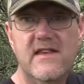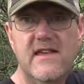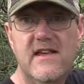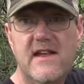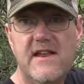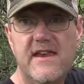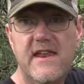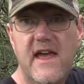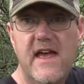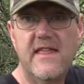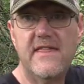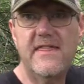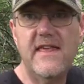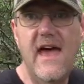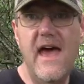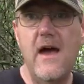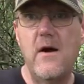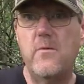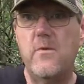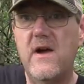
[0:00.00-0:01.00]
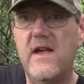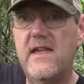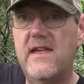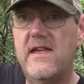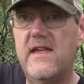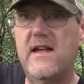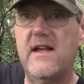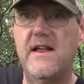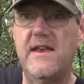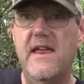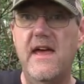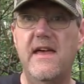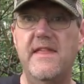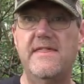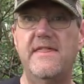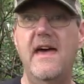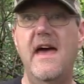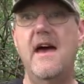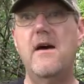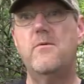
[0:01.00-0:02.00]
He can head that way, he can
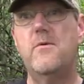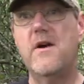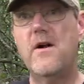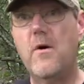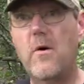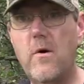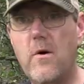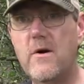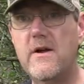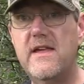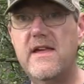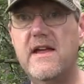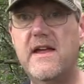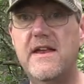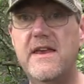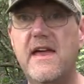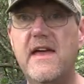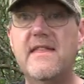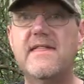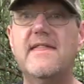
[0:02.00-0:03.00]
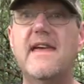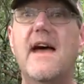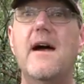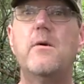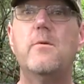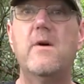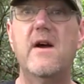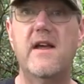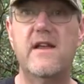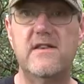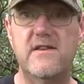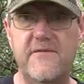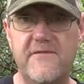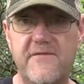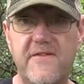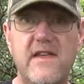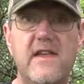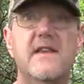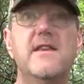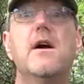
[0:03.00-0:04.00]
head that way, or he can head that way to
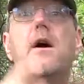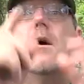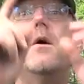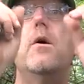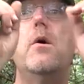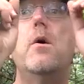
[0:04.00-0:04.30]
feed,